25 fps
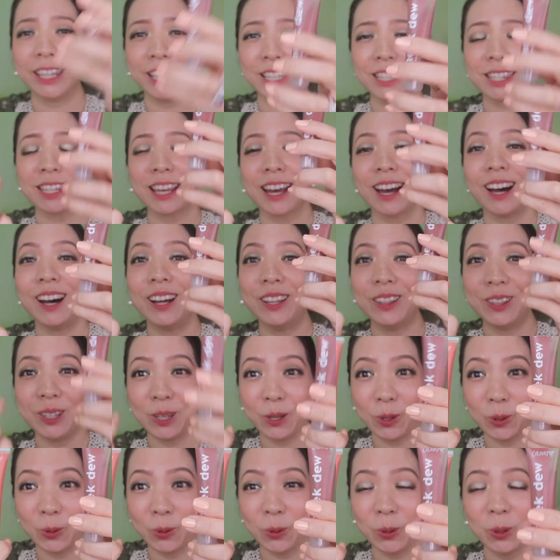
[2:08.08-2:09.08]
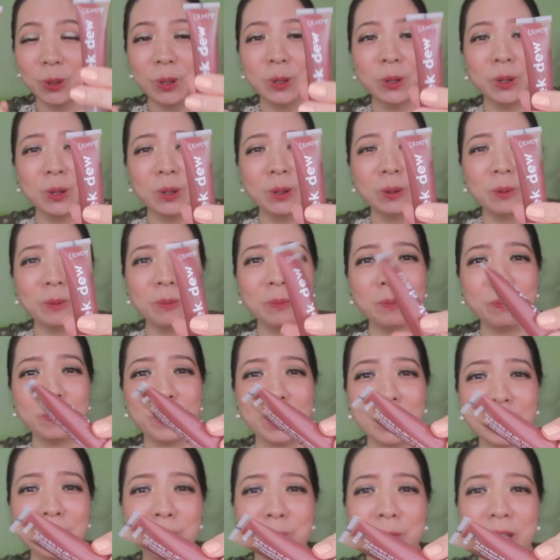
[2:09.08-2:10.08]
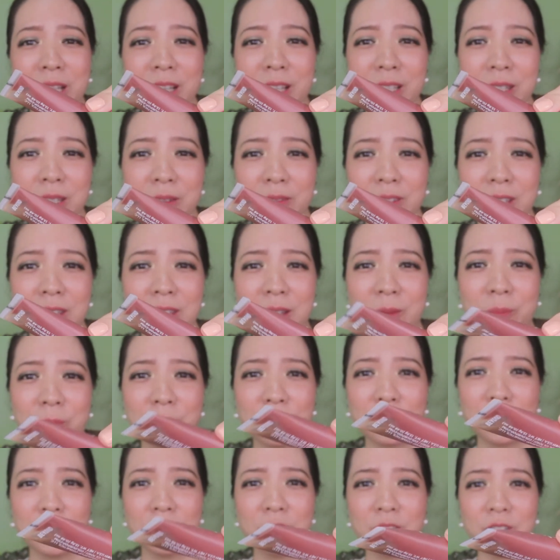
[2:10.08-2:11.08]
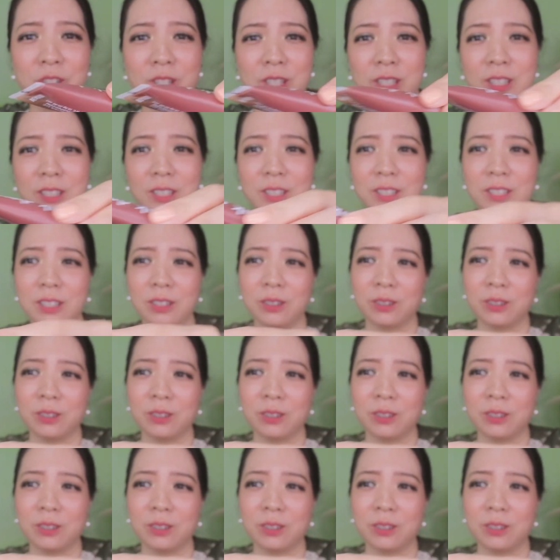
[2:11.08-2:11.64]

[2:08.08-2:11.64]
These are new, but because of the separation,